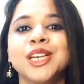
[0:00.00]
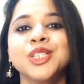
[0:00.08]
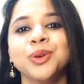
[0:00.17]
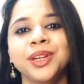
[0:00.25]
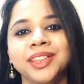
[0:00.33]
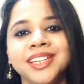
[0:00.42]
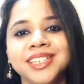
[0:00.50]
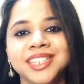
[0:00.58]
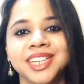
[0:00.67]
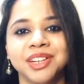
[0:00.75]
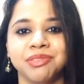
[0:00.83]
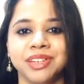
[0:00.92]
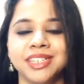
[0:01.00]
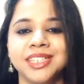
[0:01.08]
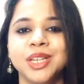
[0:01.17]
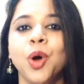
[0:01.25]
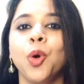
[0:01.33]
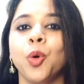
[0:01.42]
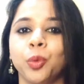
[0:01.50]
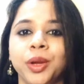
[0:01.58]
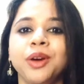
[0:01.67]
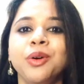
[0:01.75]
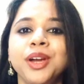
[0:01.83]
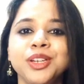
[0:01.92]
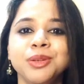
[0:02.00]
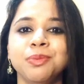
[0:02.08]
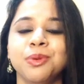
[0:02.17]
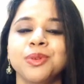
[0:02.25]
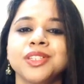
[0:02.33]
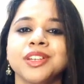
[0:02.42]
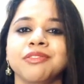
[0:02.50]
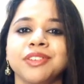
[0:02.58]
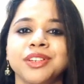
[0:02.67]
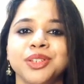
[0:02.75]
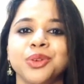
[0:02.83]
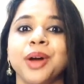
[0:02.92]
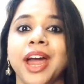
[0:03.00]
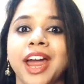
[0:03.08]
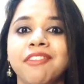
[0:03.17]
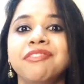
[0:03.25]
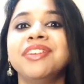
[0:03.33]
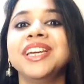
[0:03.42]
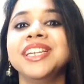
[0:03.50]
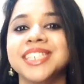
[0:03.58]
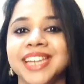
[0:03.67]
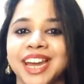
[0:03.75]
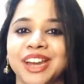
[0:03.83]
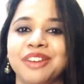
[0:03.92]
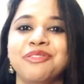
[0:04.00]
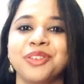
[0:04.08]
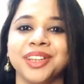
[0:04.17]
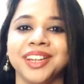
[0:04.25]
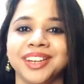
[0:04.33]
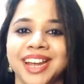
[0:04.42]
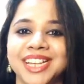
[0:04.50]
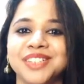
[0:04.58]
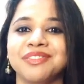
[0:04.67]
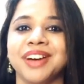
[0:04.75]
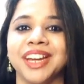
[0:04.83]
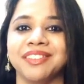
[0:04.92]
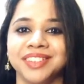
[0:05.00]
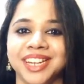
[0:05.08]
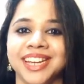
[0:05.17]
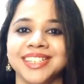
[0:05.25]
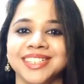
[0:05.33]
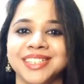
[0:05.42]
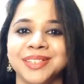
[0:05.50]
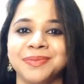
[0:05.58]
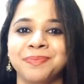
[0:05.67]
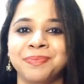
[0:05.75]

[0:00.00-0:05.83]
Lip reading: So, in this series, we are going to post a video every day for the next 5 days.